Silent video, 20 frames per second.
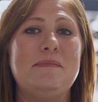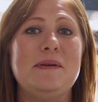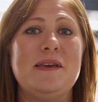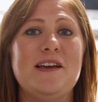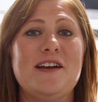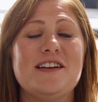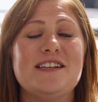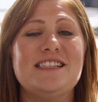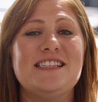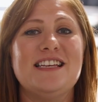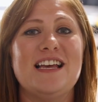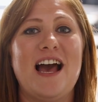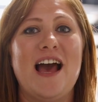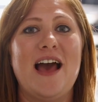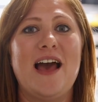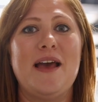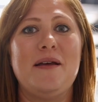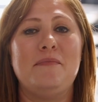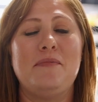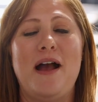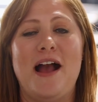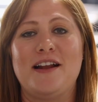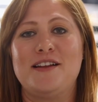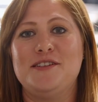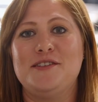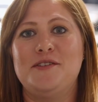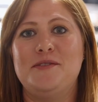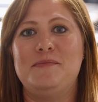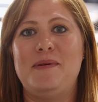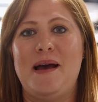PRCI
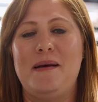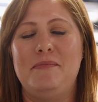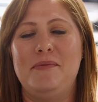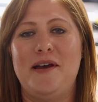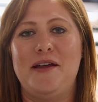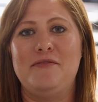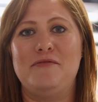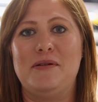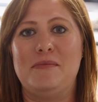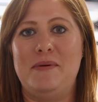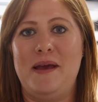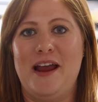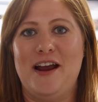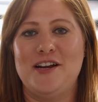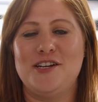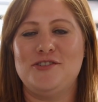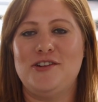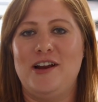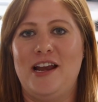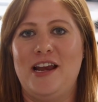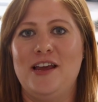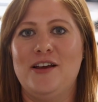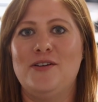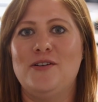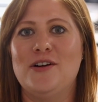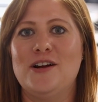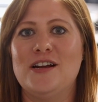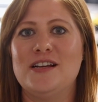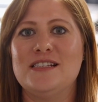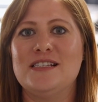Practical Pipeline Repair Training
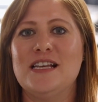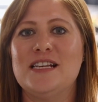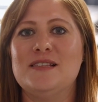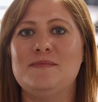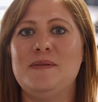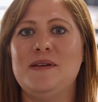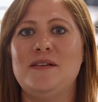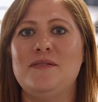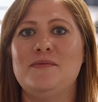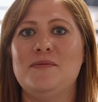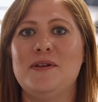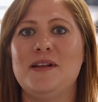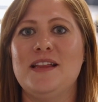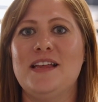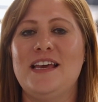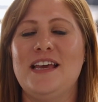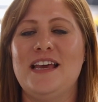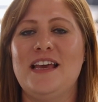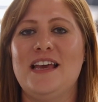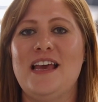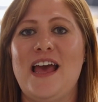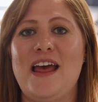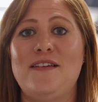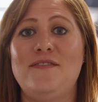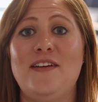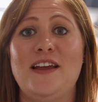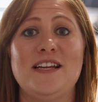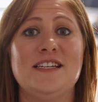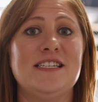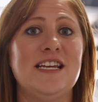course has been really
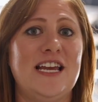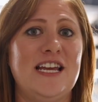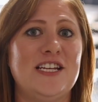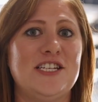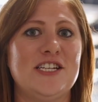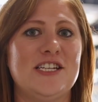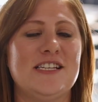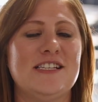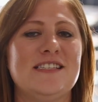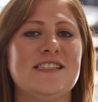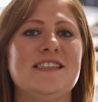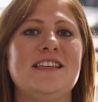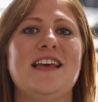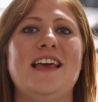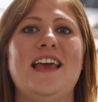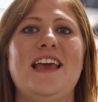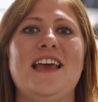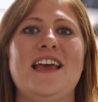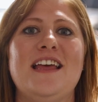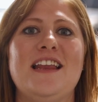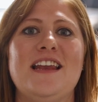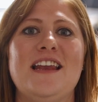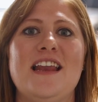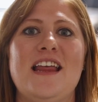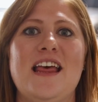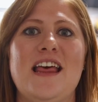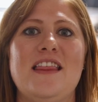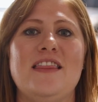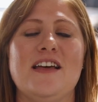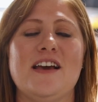advantageous, and
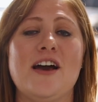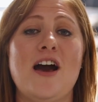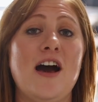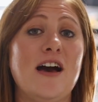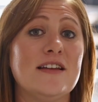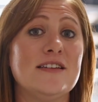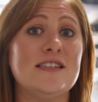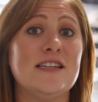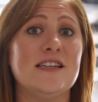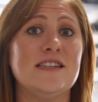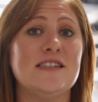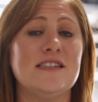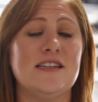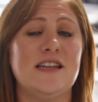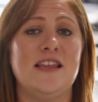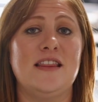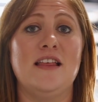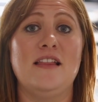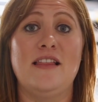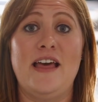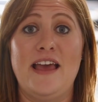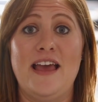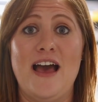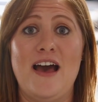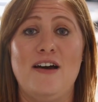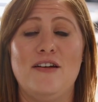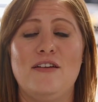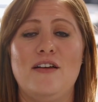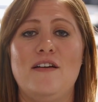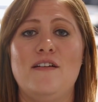the content and the
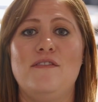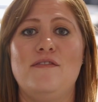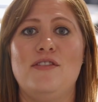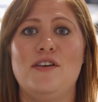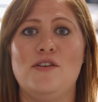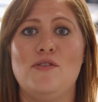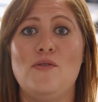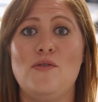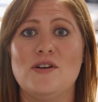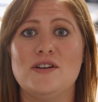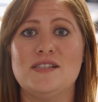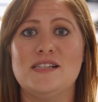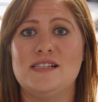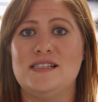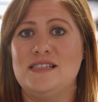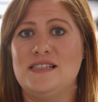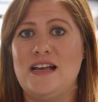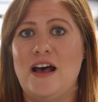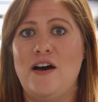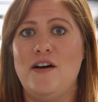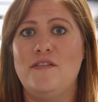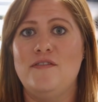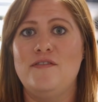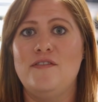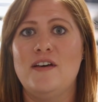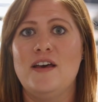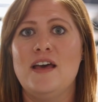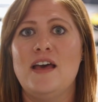layout of the course itself